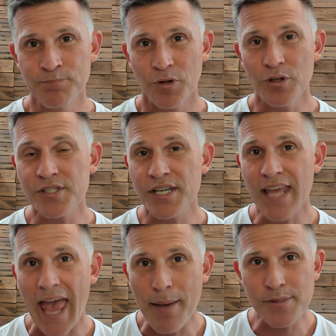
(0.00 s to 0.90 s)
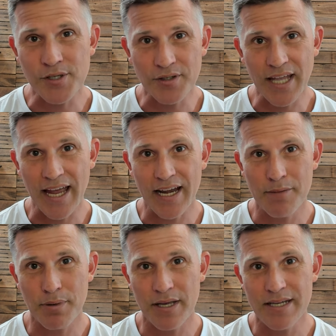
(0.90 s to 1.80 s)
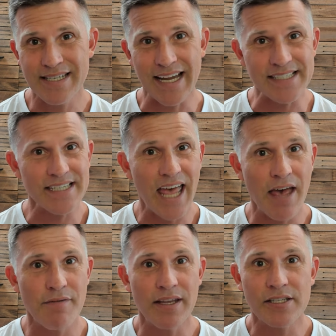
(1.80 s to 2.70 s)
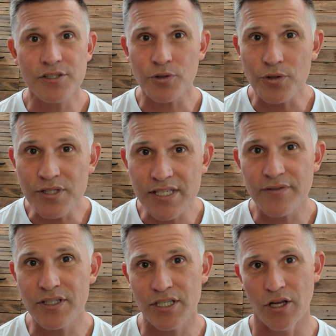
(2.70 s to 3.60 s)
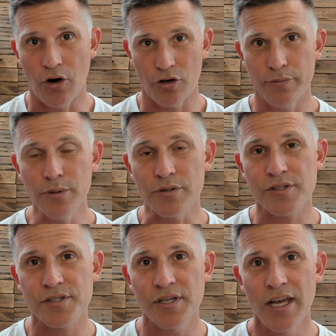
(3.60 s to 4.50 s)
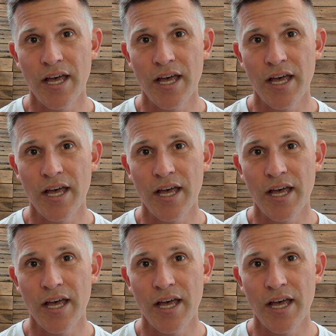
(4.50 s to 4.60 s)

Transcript: You see, Amazon KDP doesn't have exclusivity on your books,